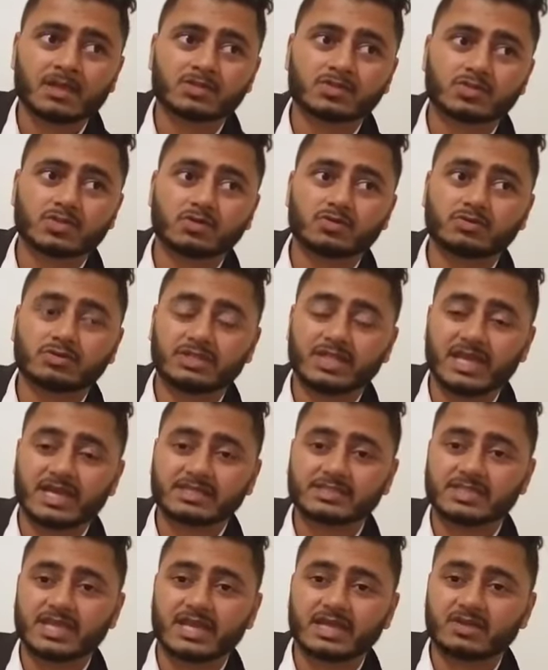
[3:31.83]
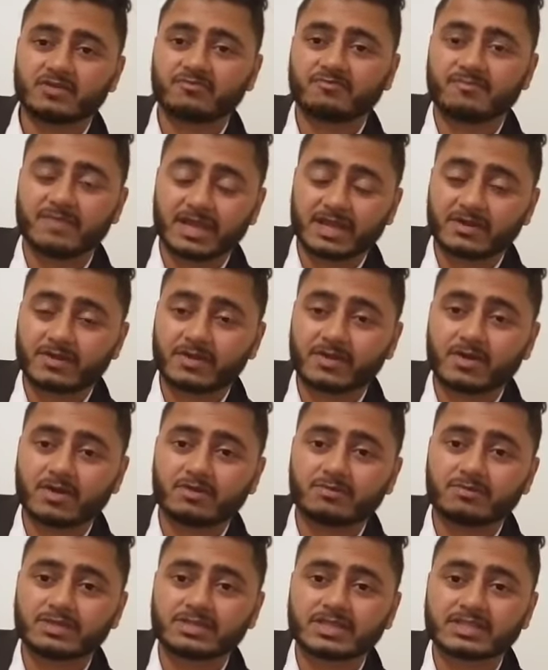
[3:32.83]
So that's the end of
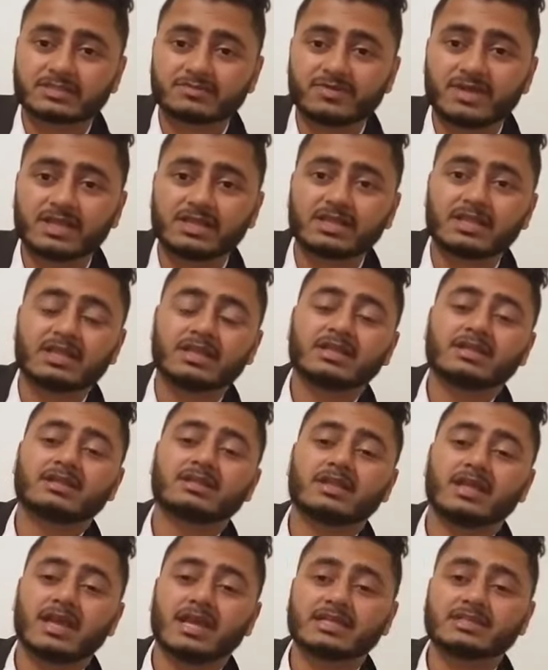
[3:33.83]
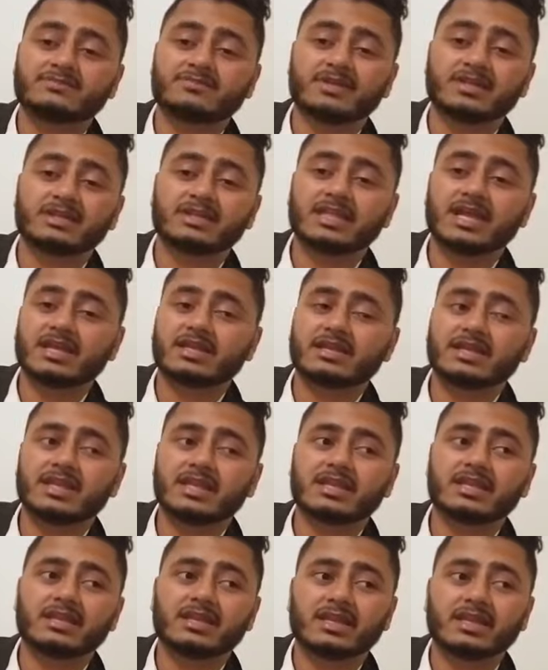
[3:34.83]
macroeconomics as well that
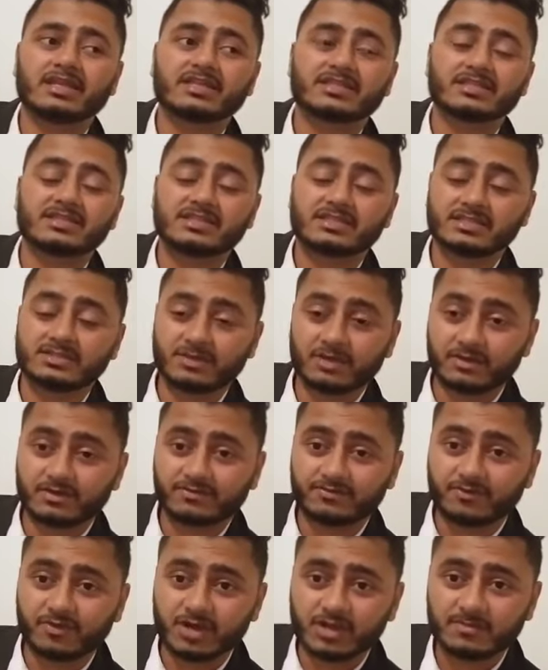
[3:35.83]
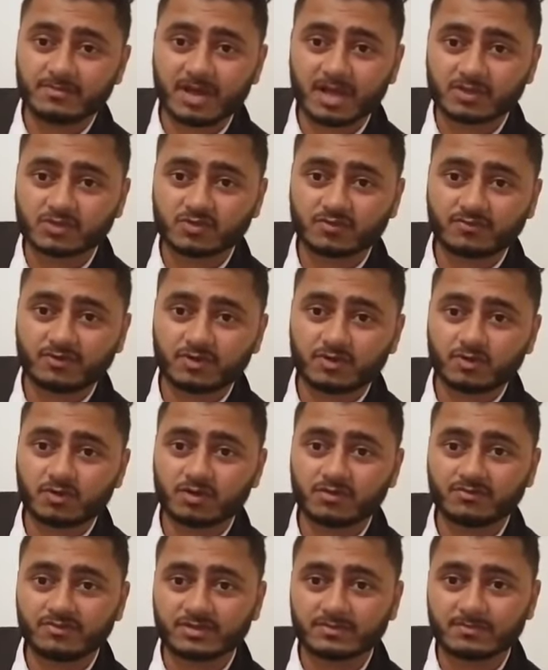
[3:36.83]
taken like 40 marks of a
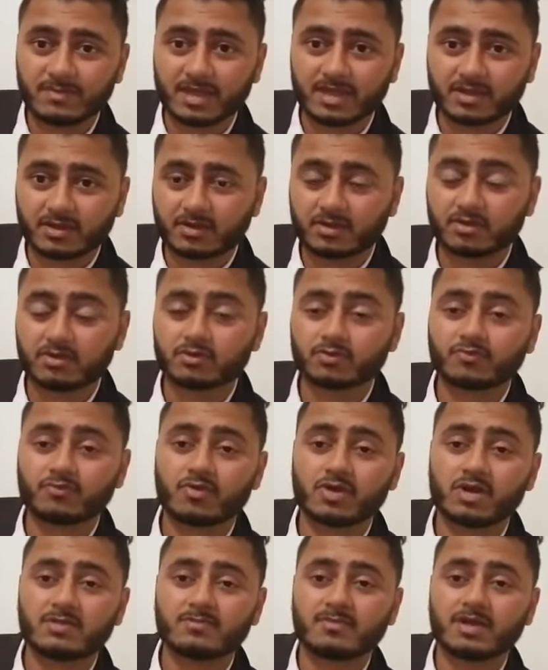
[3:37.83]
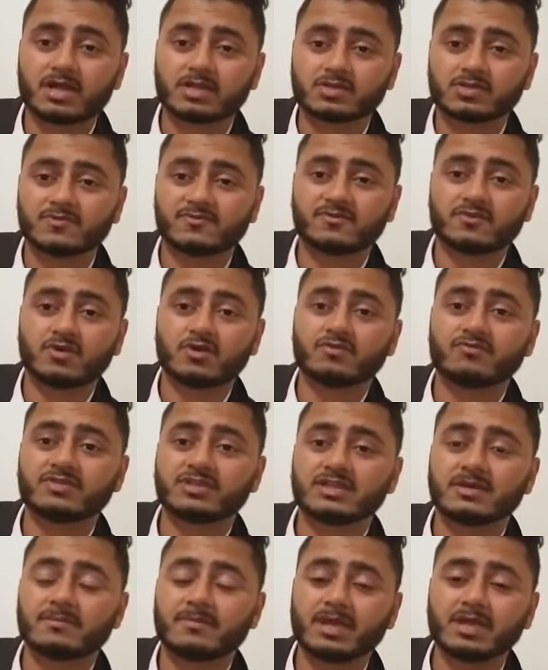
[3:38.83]
total with macro, 40 marks of total
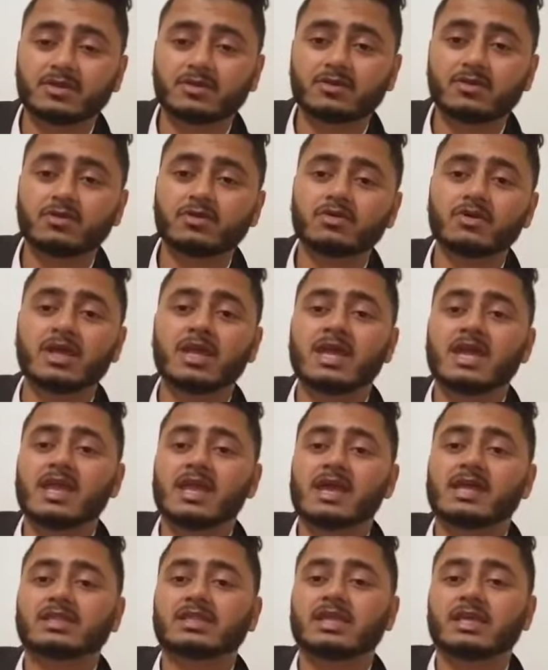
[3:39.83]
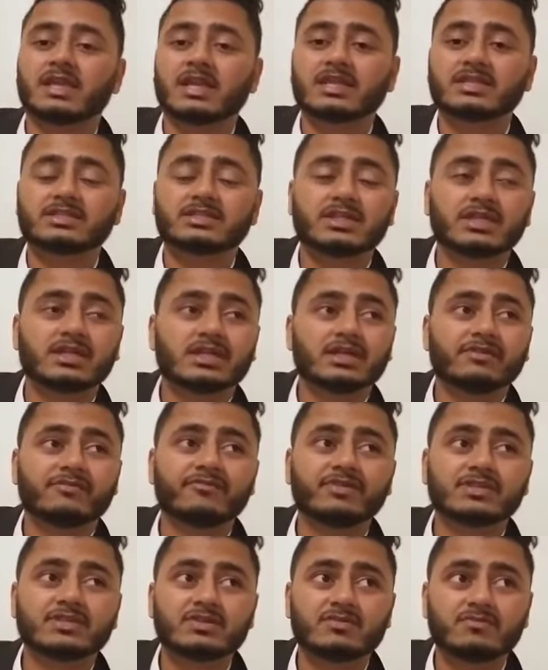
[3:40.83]
with the micro, and the rest
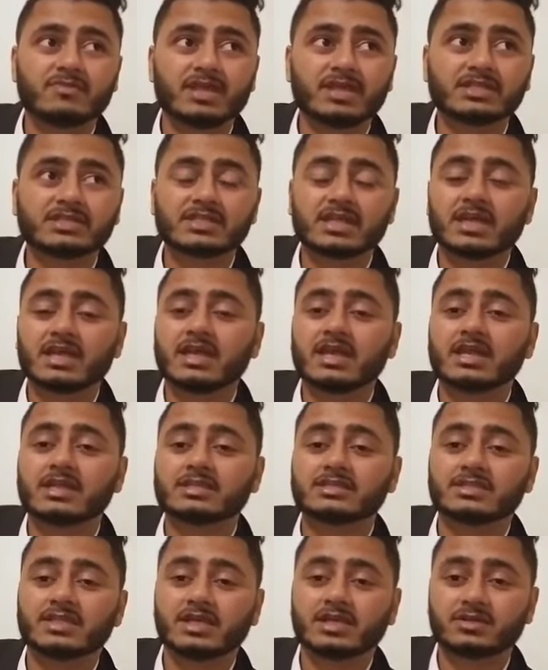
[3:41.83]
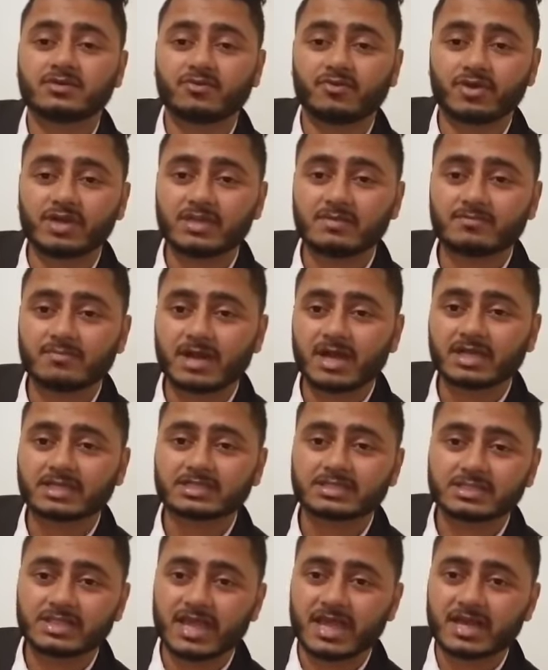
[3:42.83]
which remains is the 20
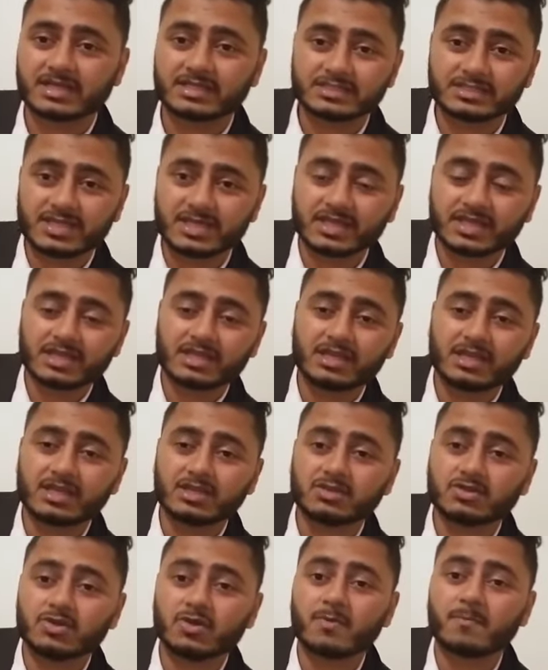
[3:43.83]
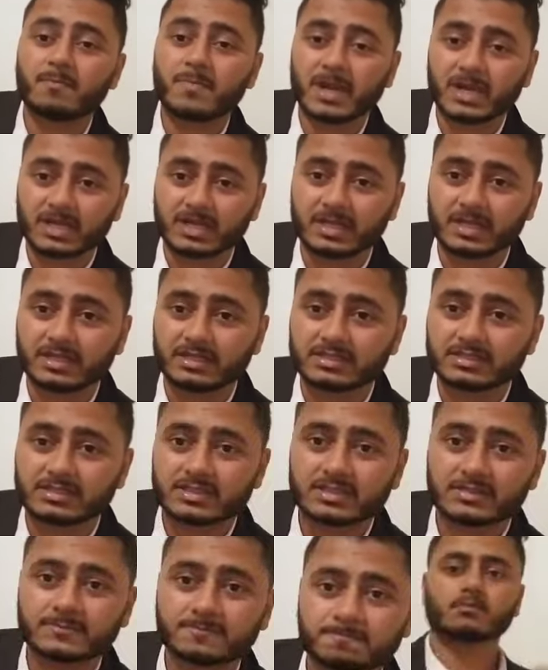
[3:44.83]
marks that is taken in your practicals.